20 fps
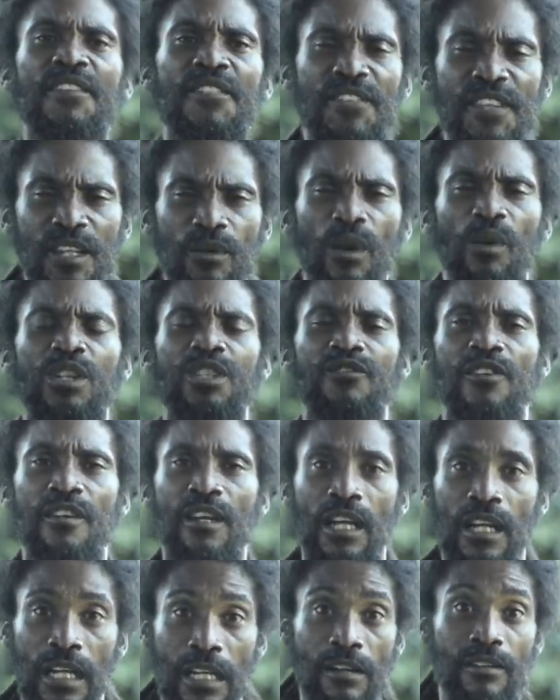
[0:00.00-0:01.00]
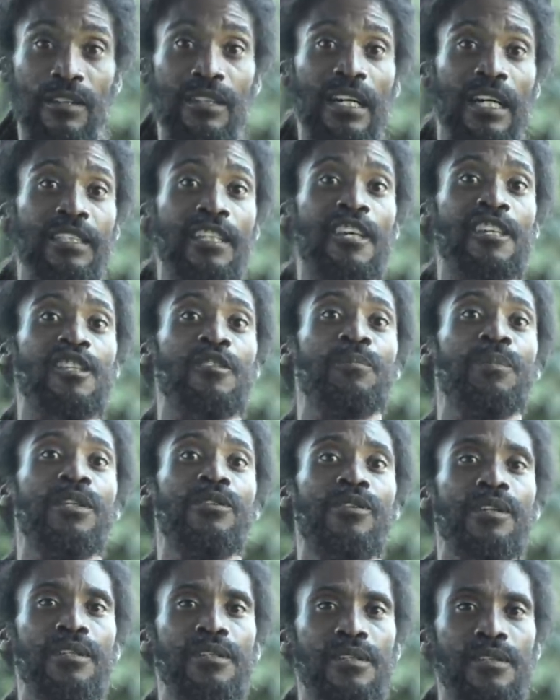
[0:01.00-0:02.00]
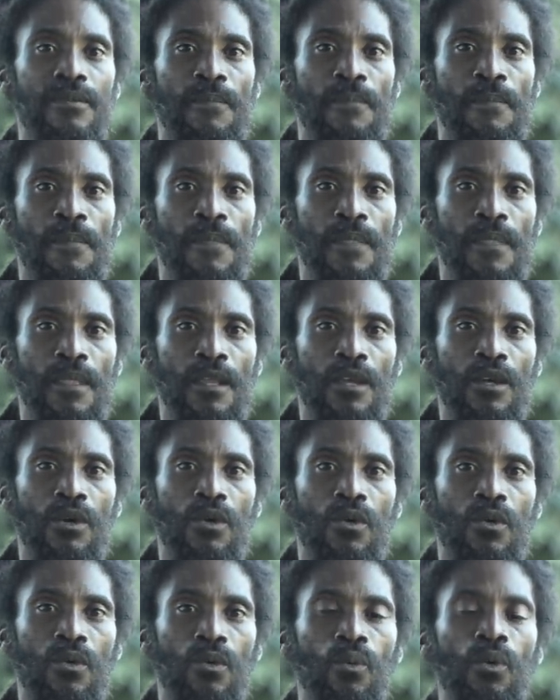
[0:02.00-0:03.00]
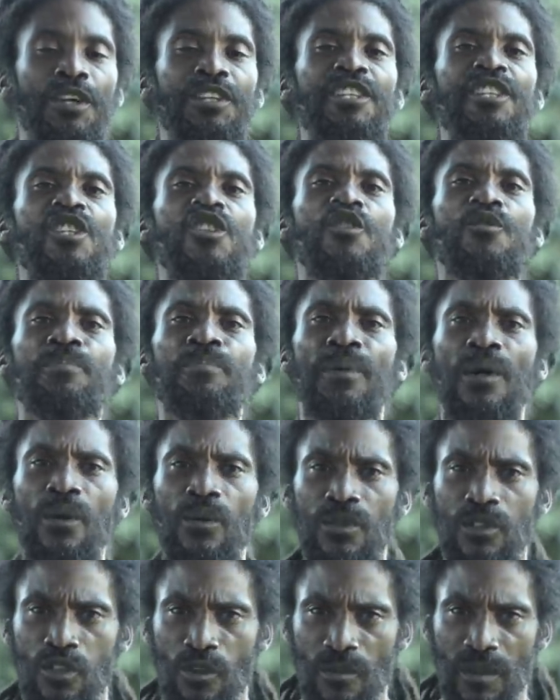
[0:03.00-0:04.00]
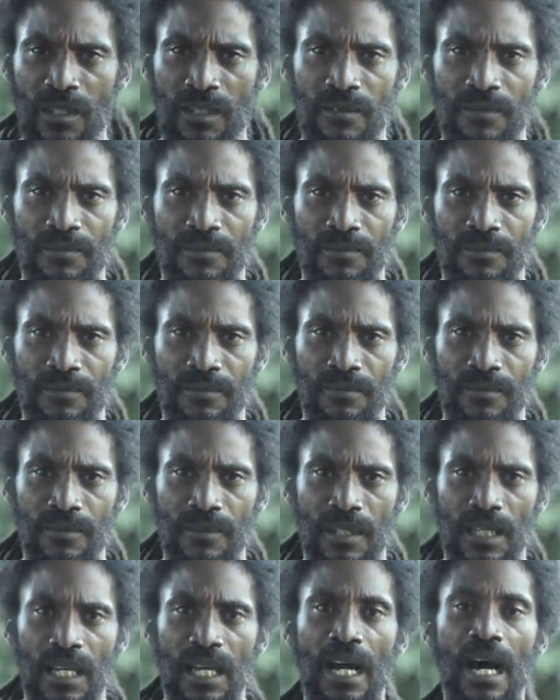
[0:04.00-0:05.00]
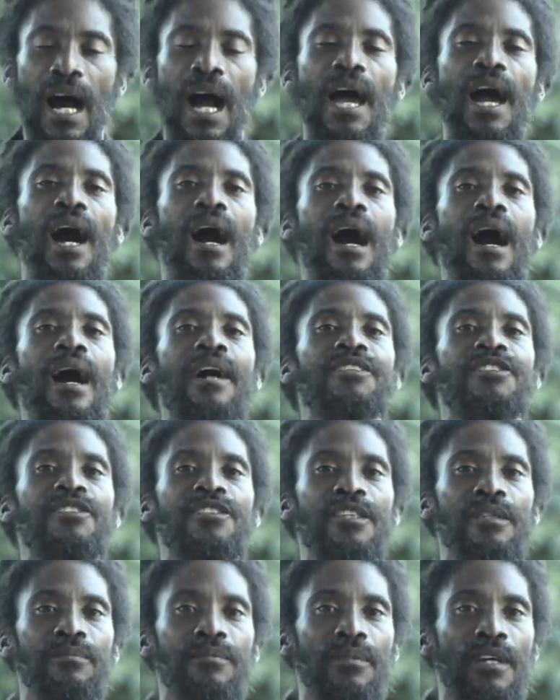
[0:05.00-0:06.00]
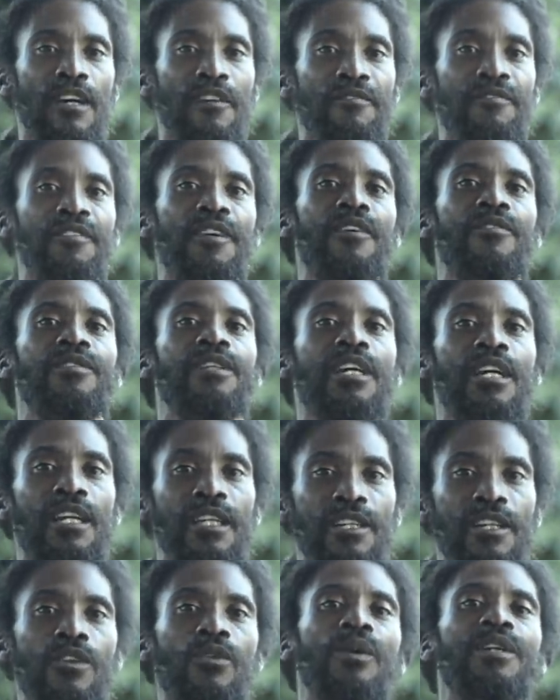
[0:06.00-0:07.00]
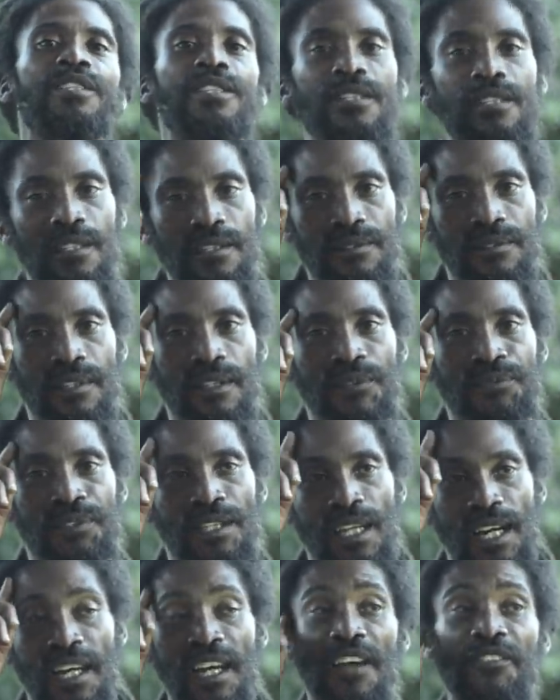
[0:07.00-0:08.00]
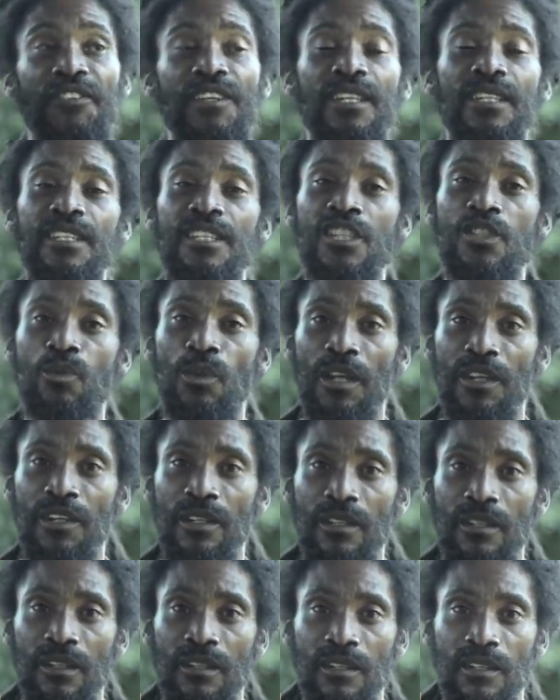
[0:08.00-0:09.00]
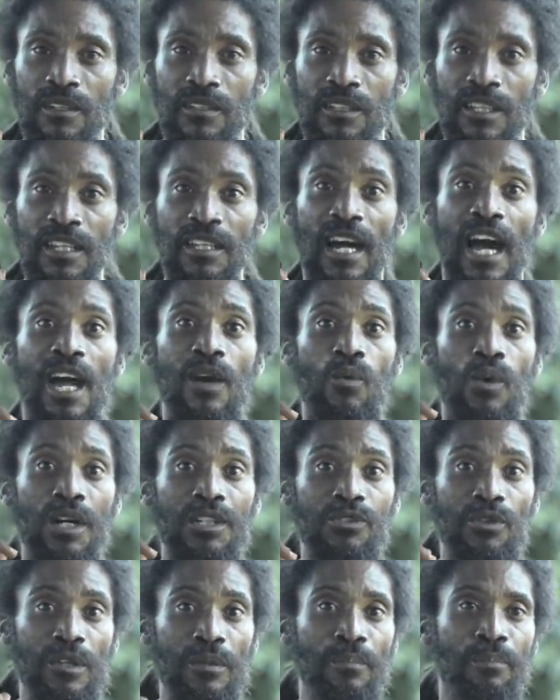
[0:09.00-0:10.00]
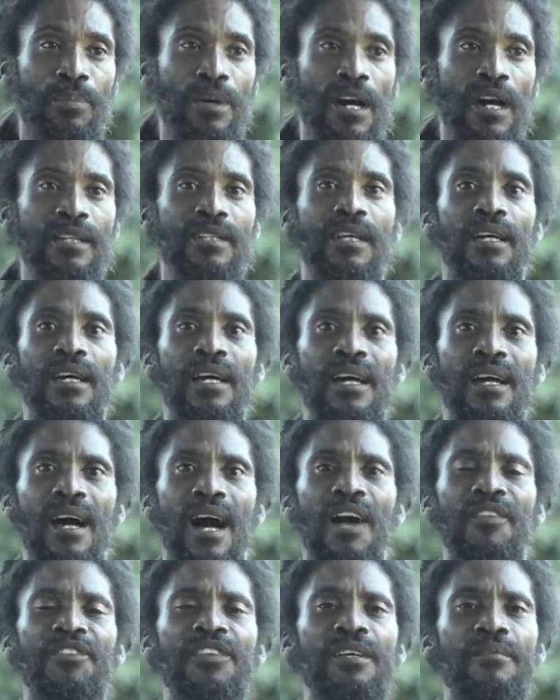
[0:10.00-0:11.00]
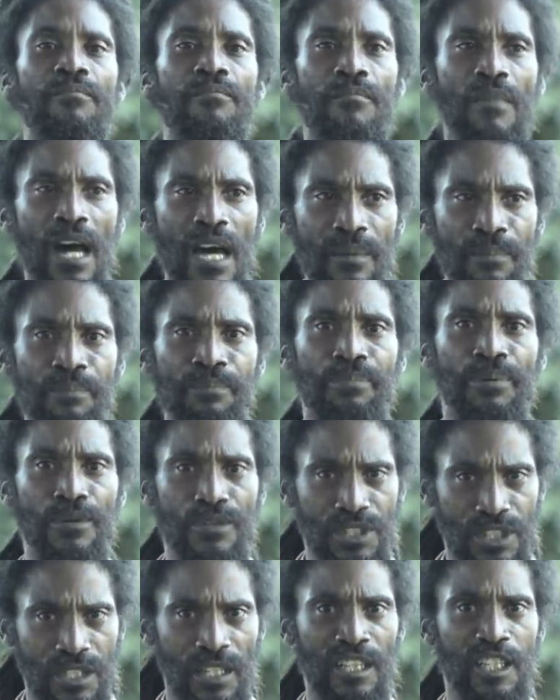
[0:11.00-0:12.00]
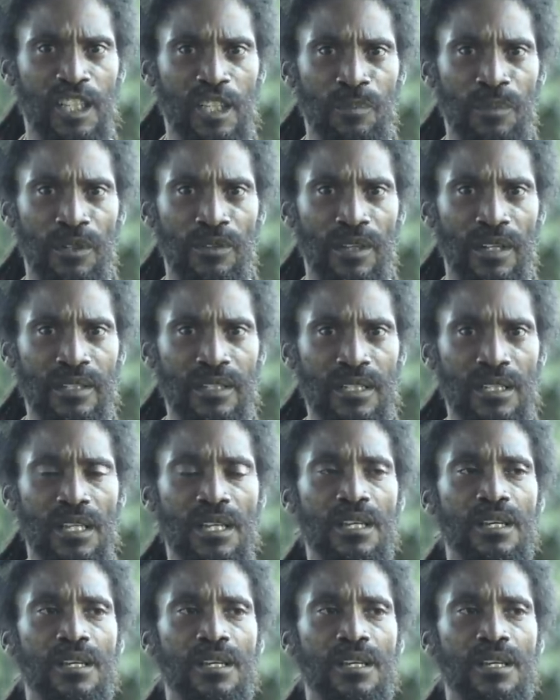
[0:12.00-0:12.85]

thing that was very clear in that experience, when he spoke to me, I asked him a very clear question. And I think this is one of the things I want to impart. I think my personal experience,